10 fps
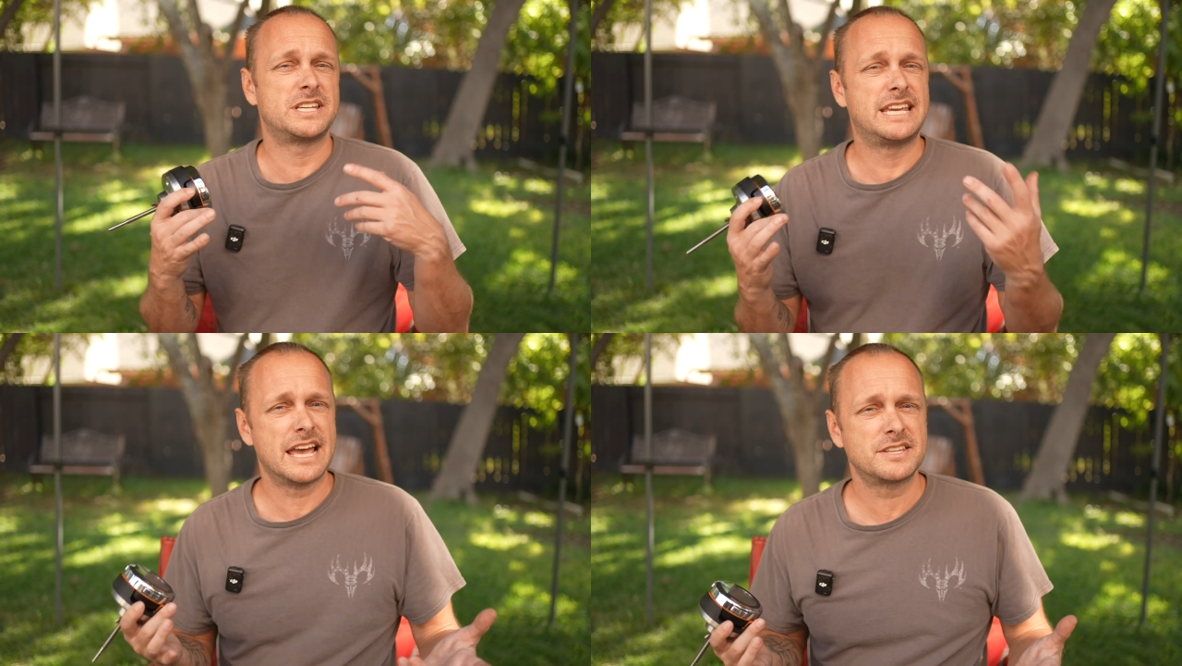
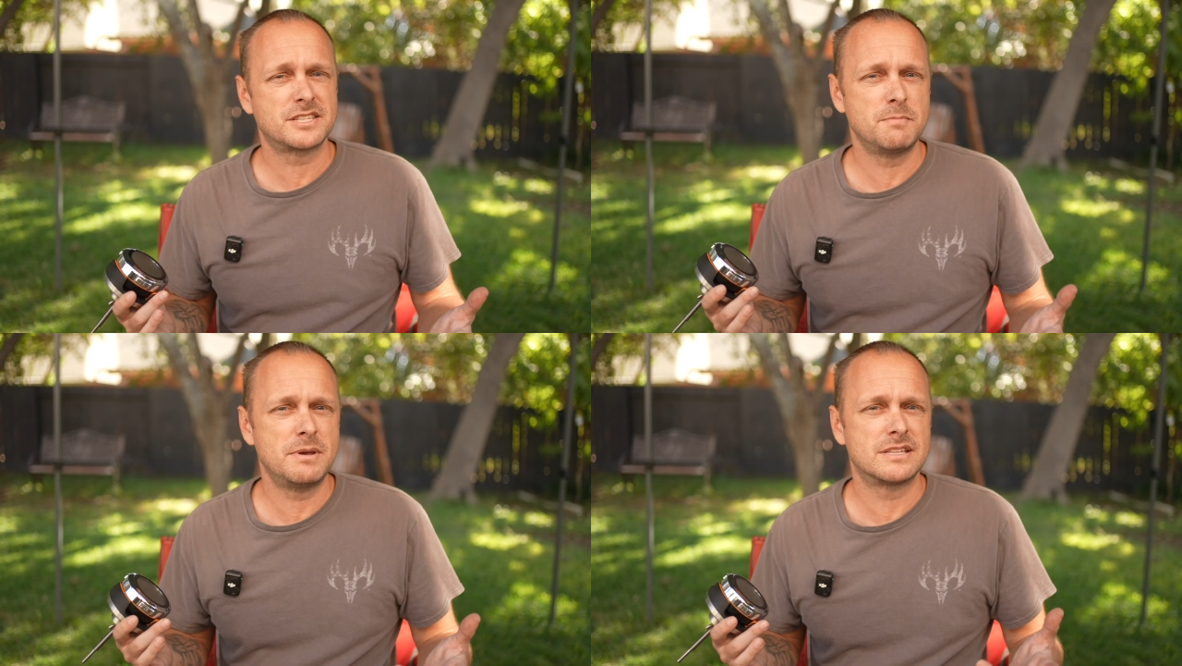
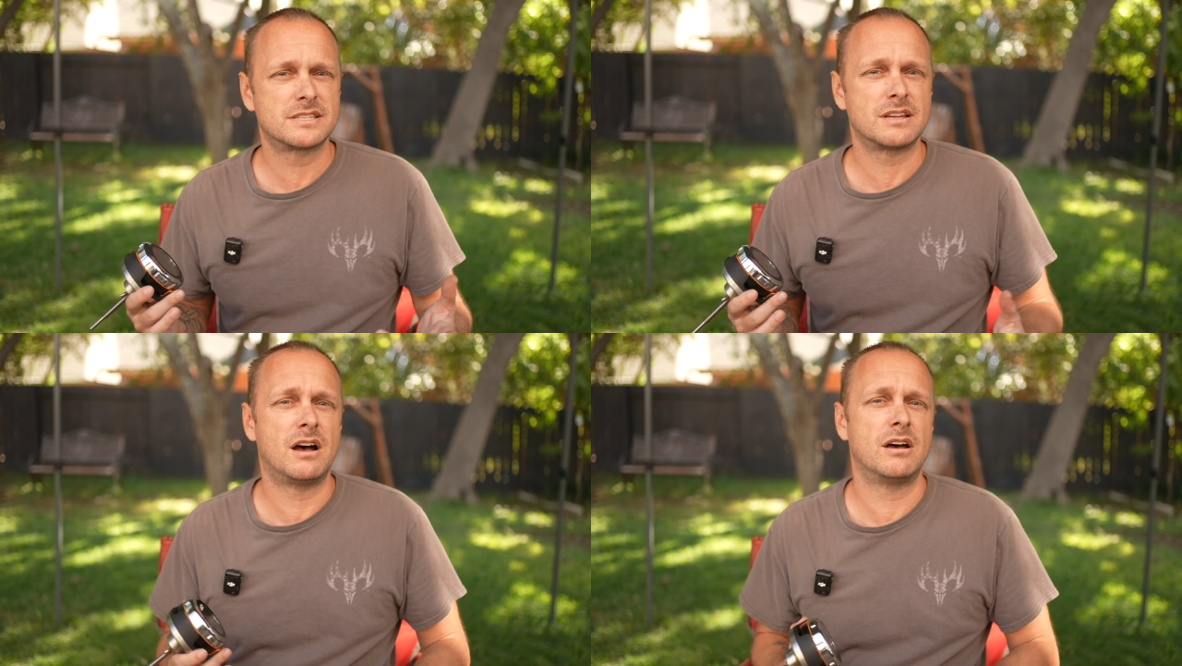
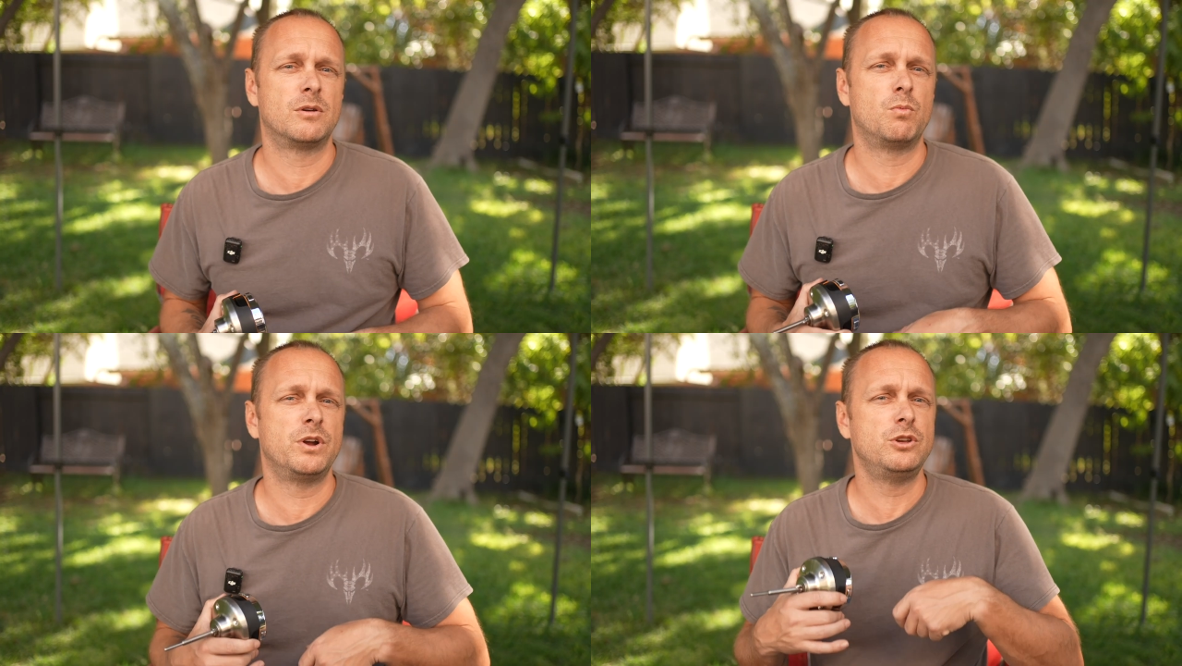guesstimates
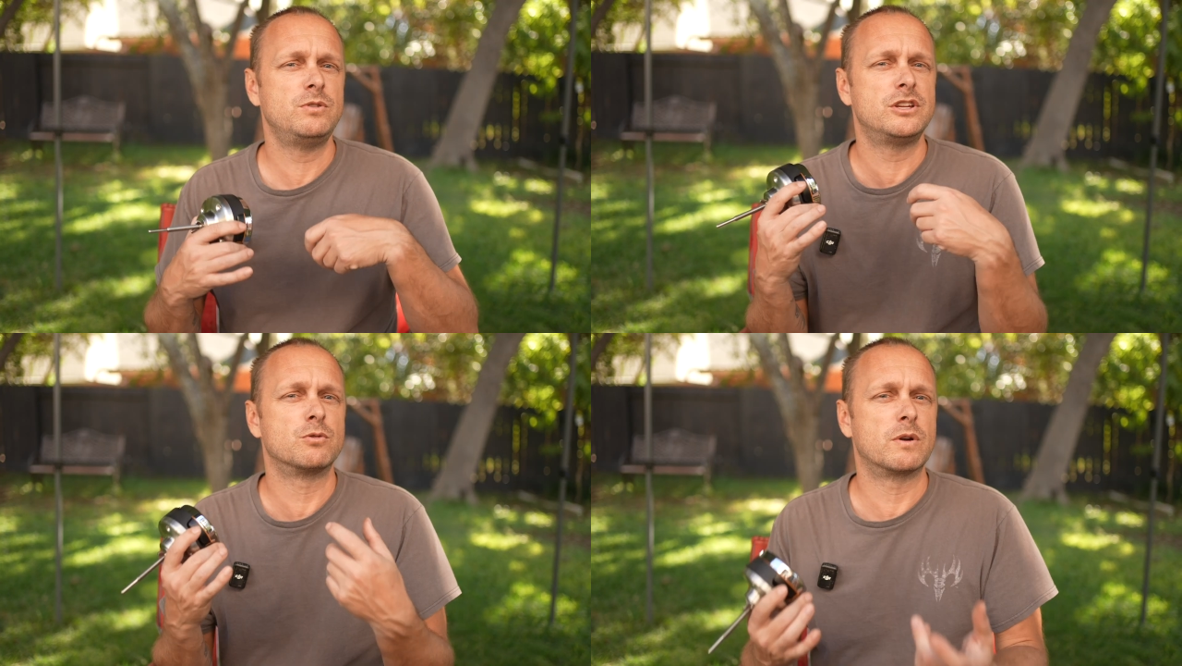on when you
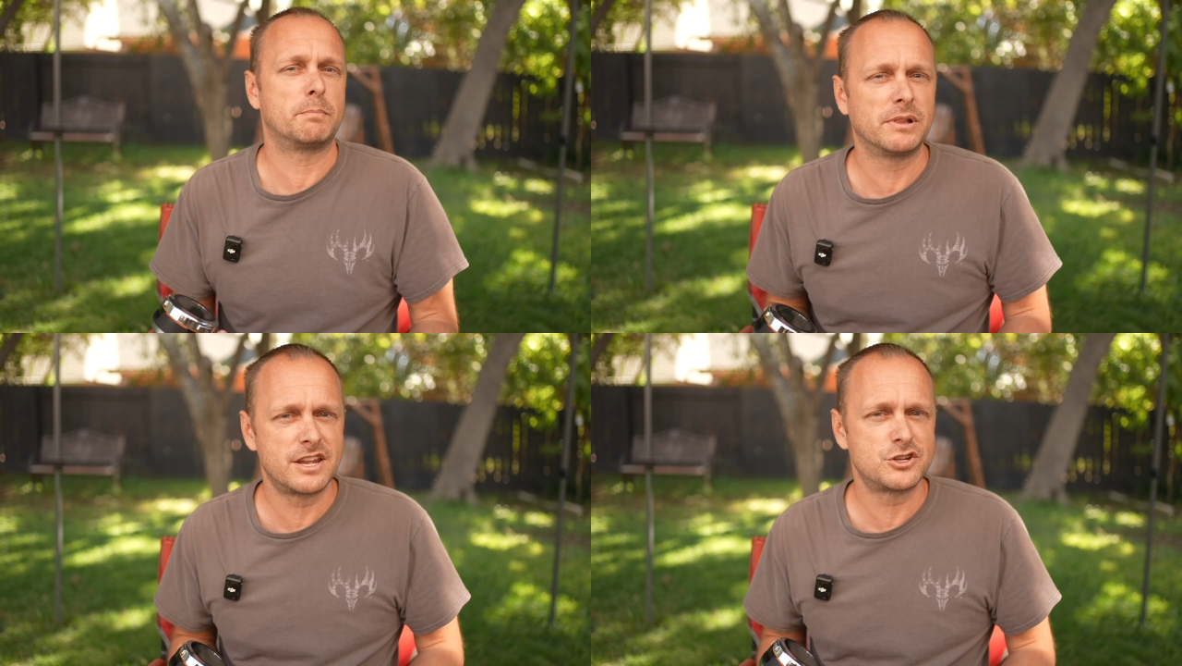need to
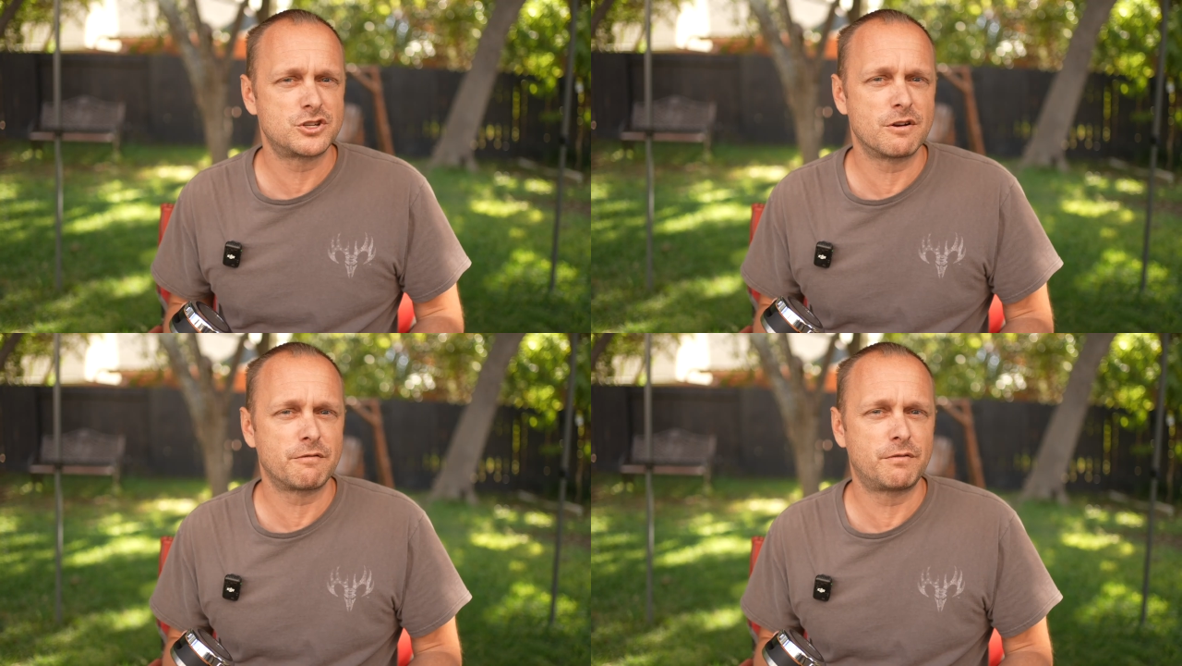replenish your